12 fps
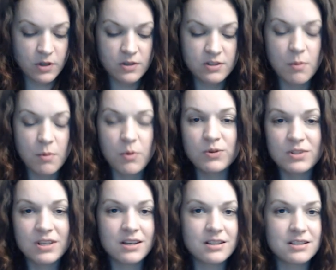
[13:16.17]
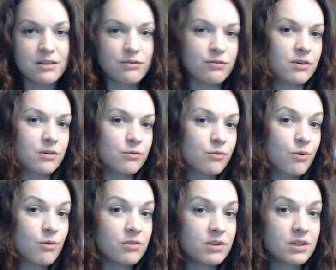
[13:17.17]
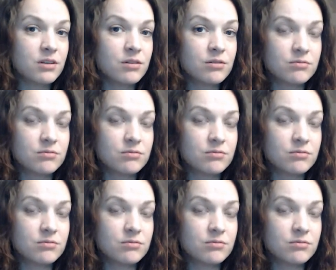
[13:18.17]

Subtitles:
someone who's in a different role than you.